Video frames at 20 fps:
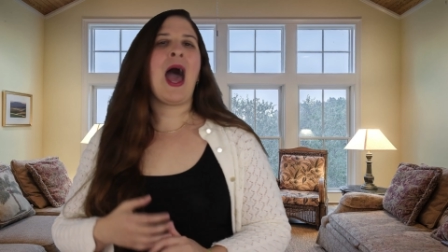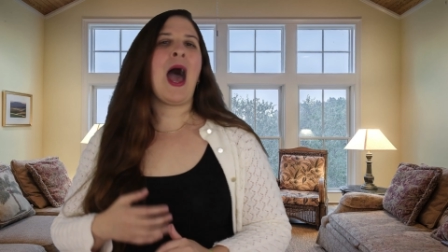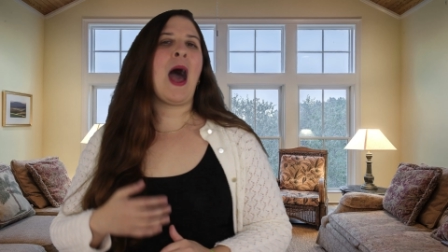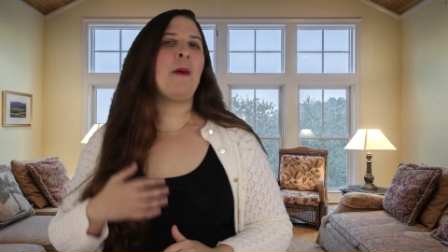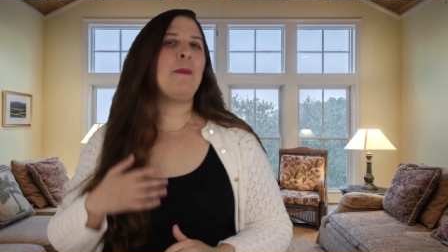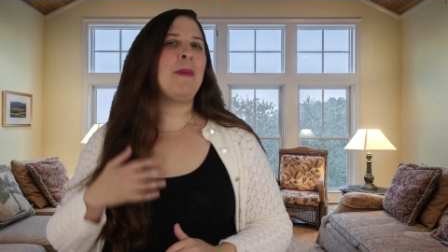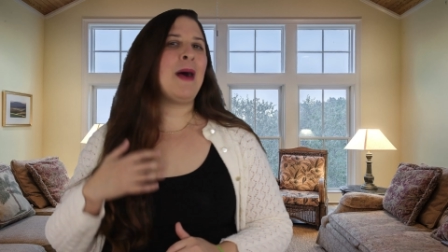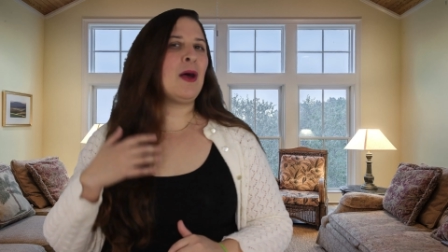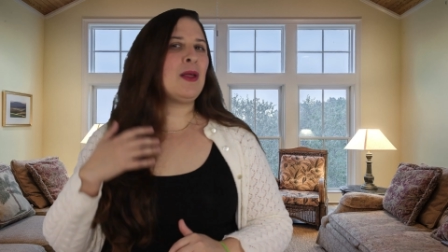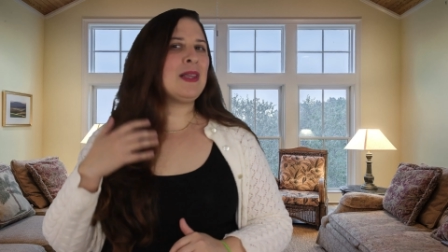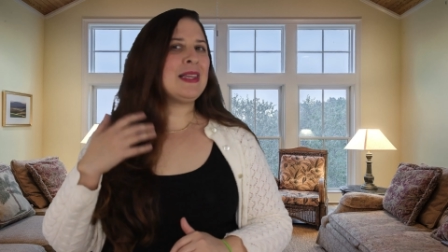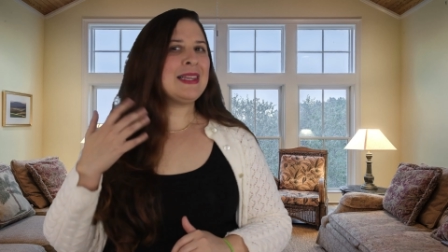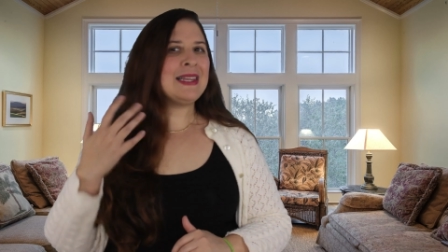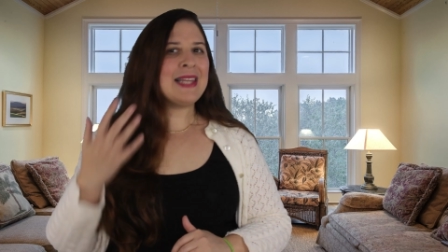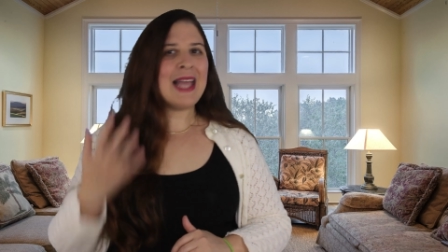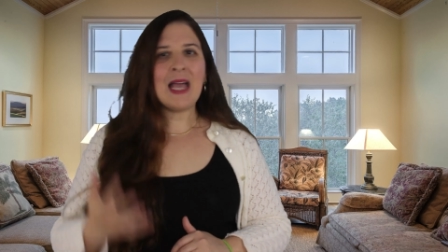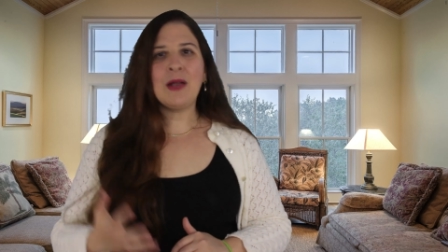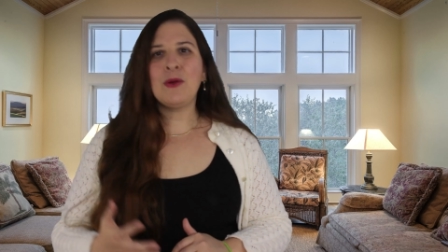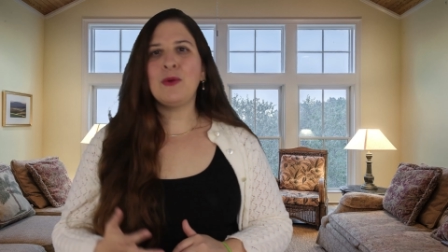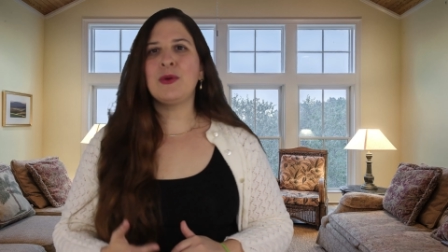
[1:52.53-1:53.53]
about
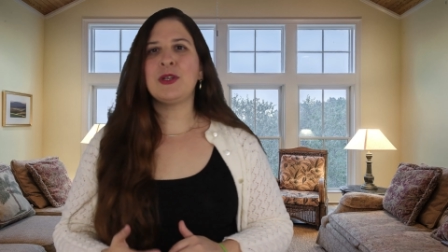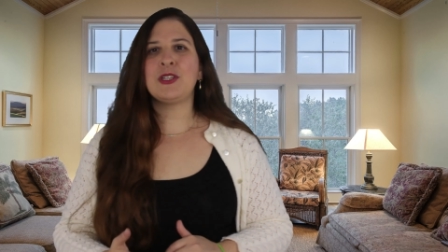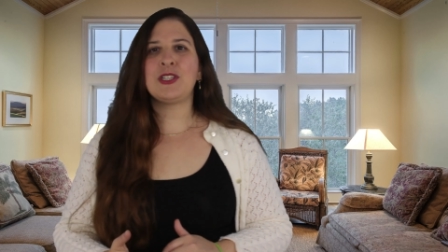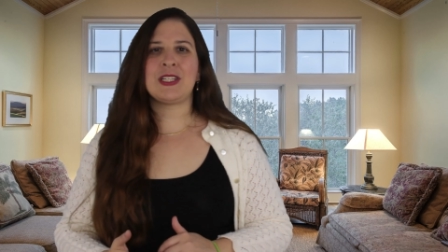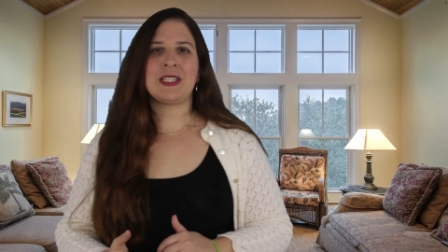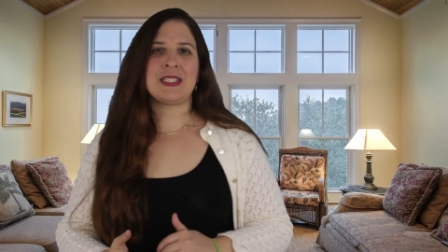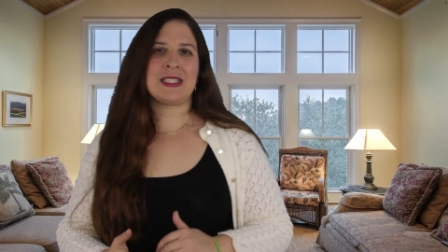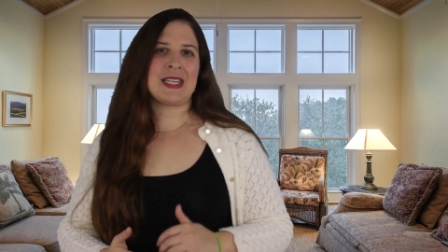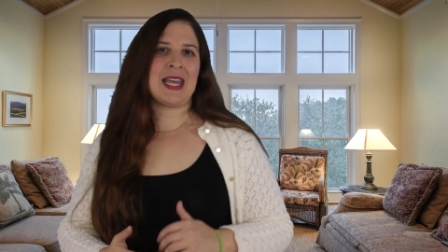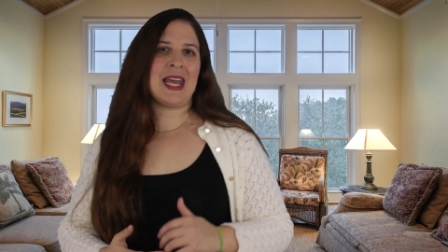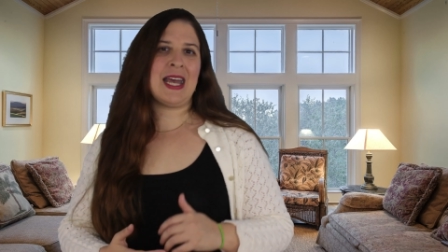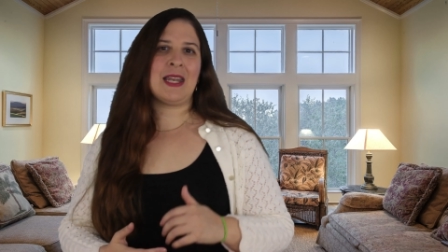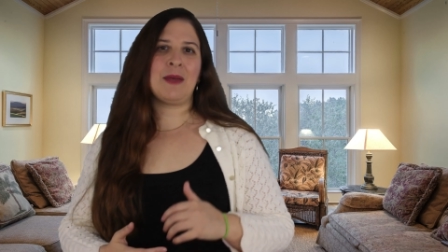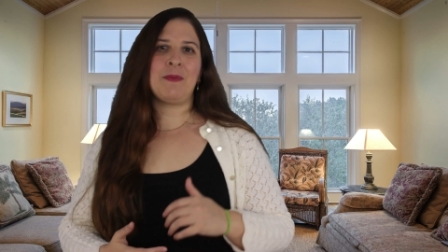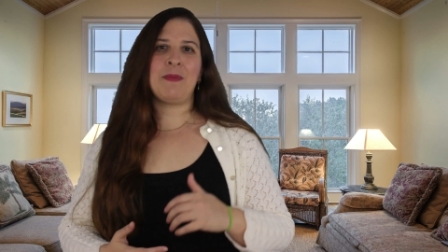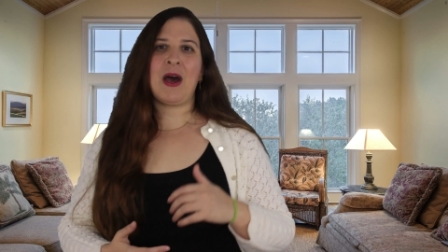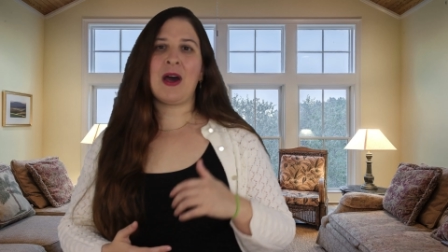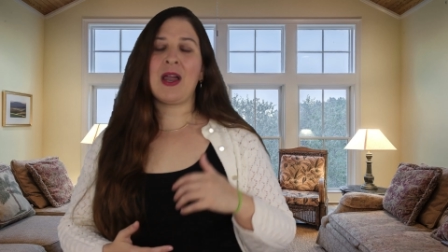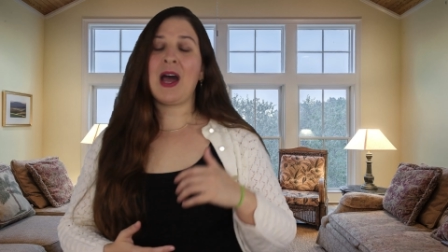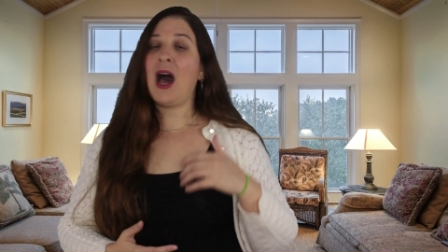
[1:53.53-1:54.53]
languages and
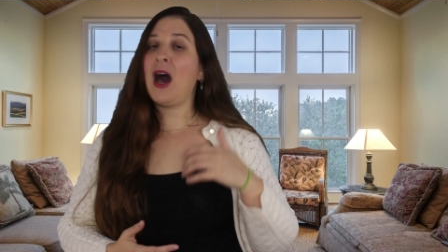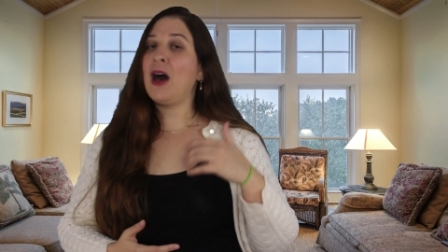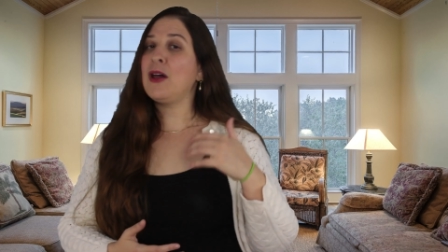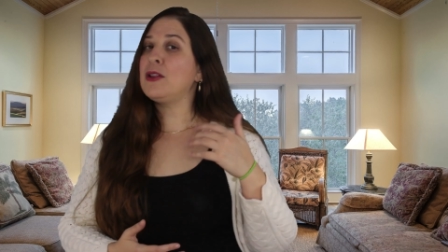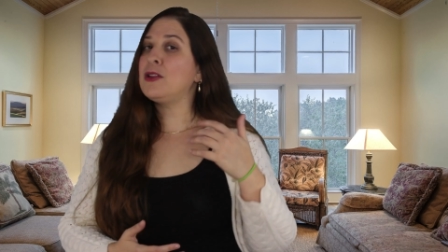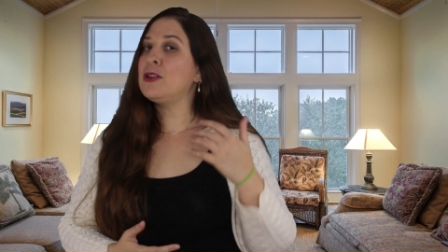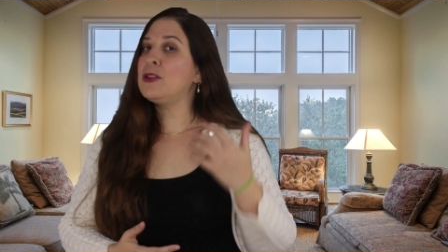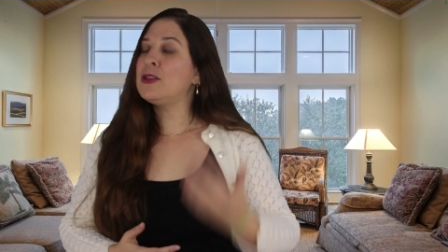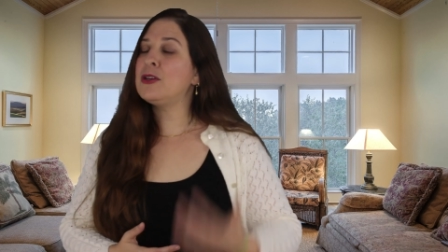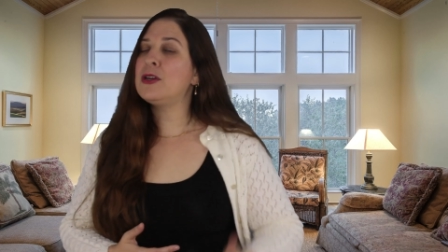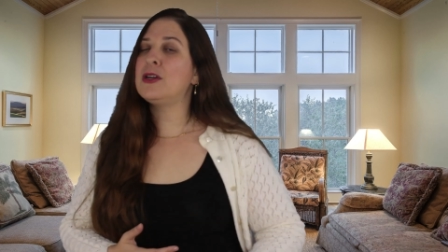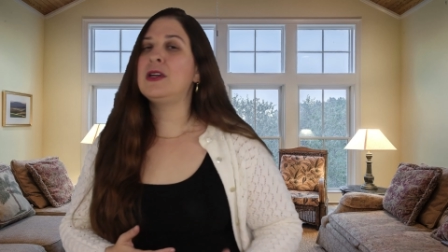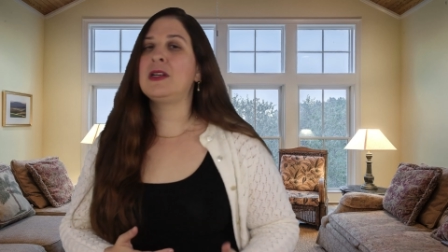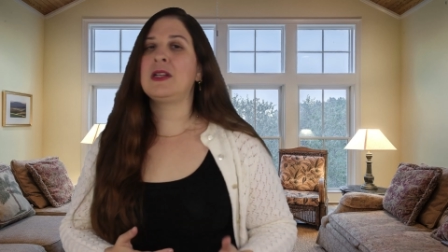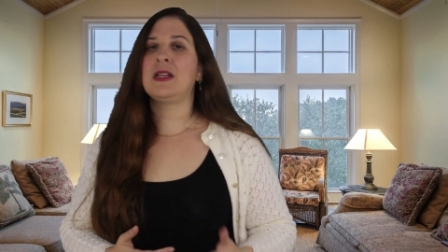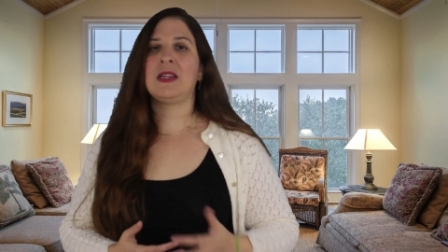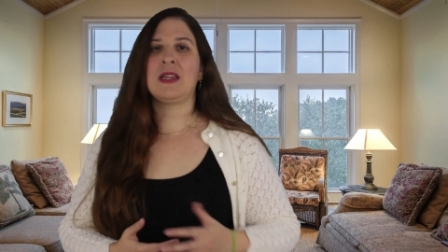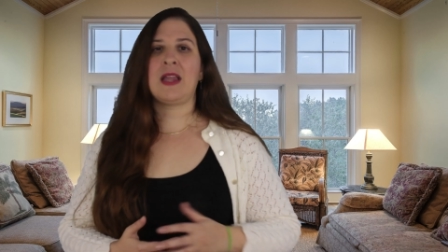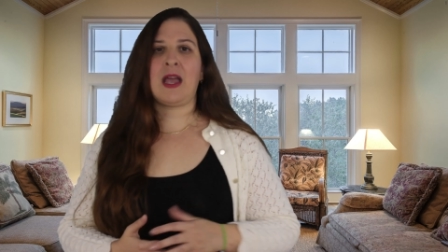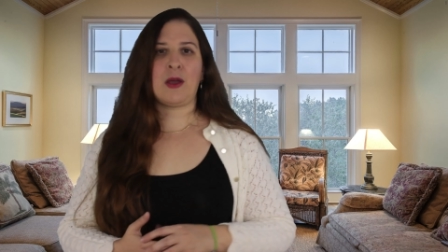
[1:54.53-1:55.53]
about how to learn
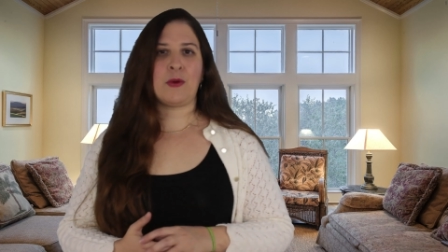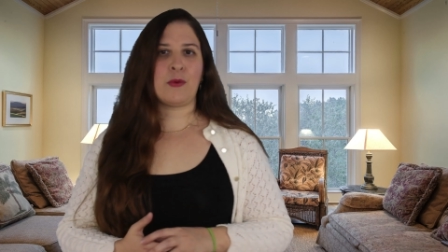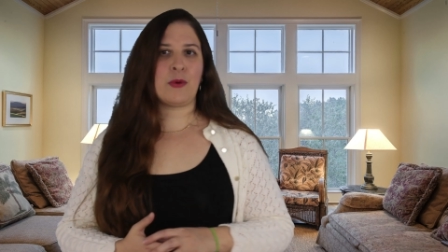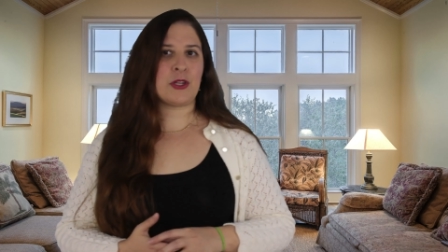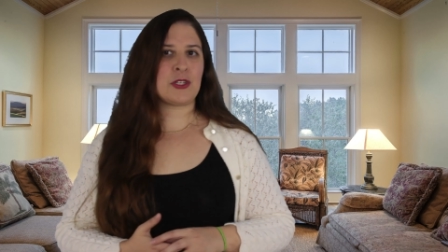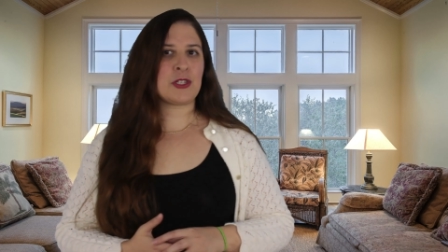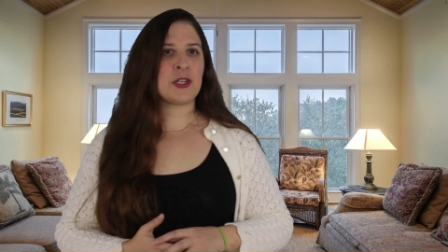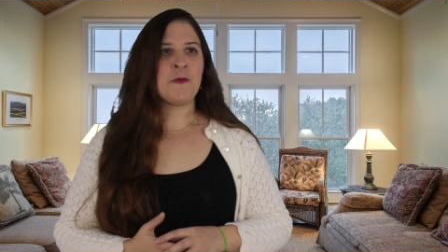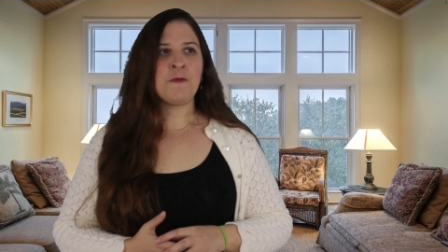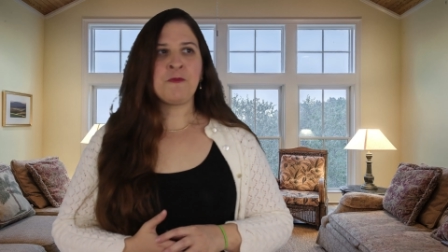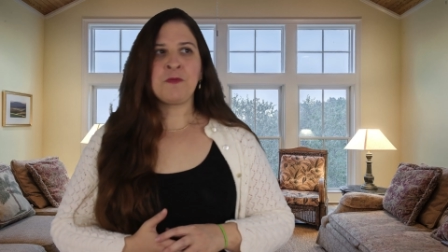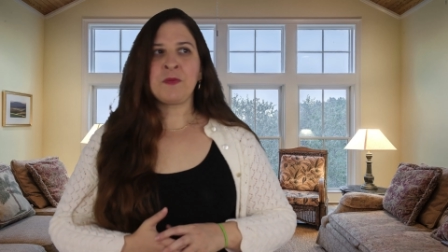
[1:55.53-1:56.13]
a language,